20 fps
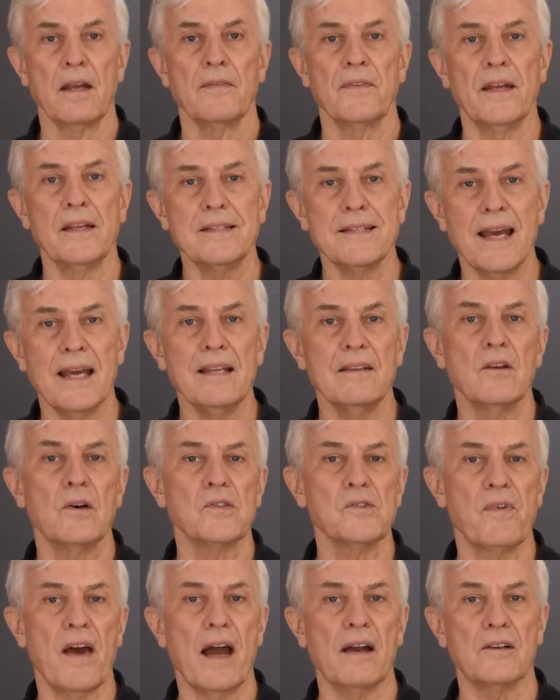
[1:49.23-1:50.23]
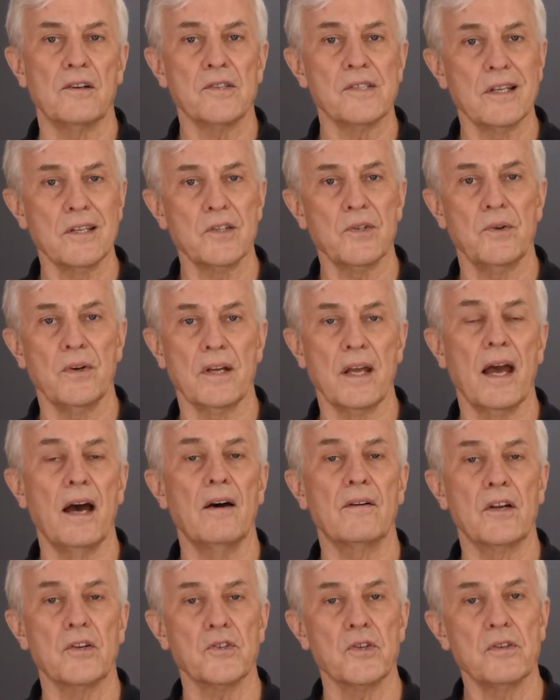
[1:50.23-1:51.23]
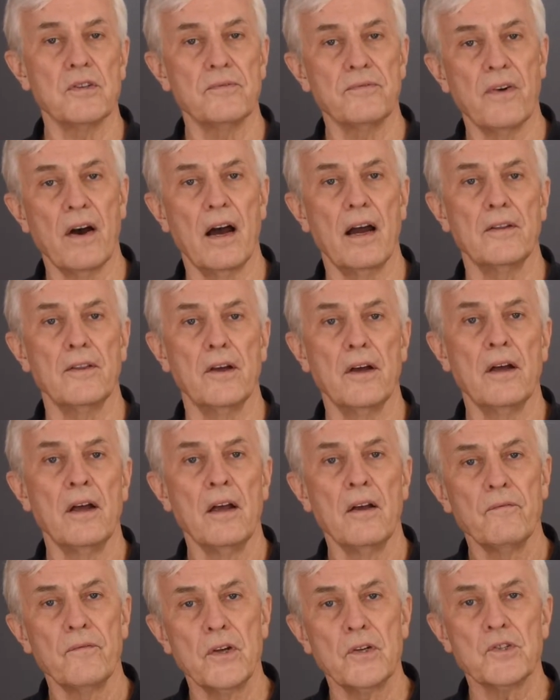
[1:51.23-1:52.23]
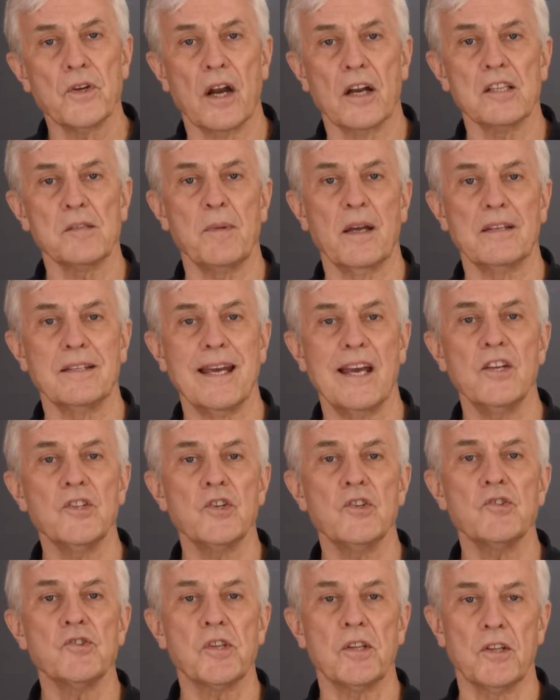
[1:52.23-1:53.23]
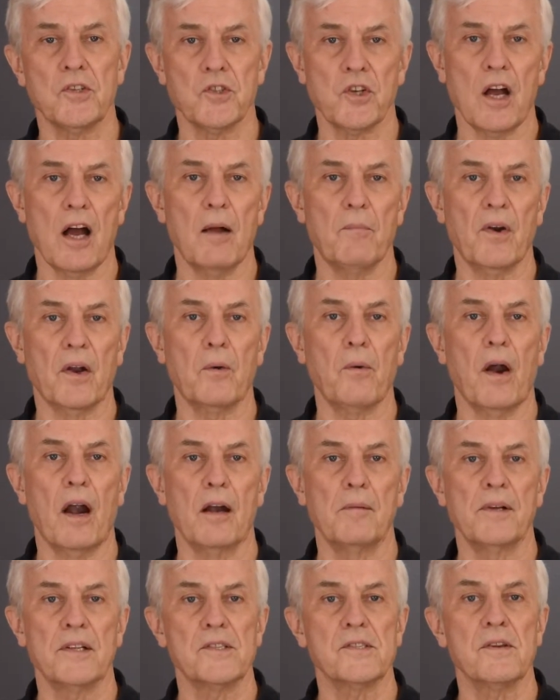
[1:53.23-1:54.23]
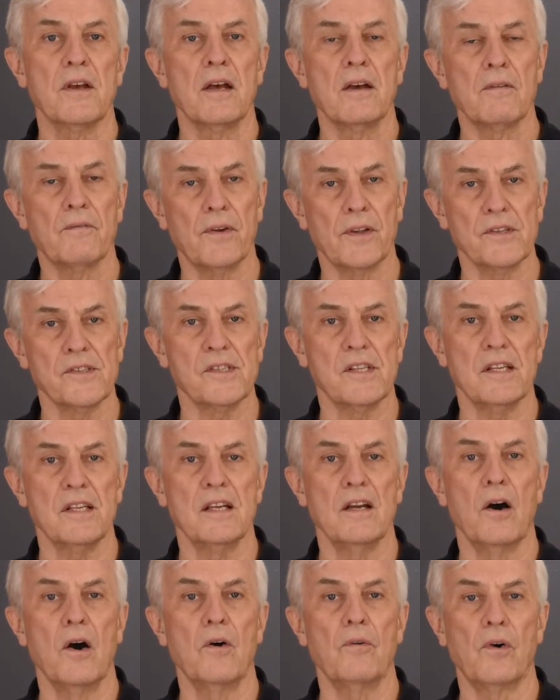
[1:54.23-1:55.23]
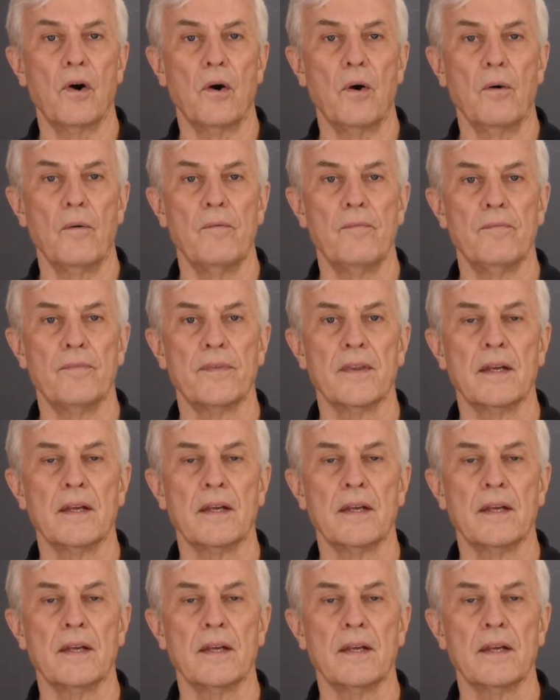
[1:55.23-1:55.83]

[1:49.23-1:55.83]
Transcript: Then take those factors into account as you define the future expectations and the job requirements for the CEO role.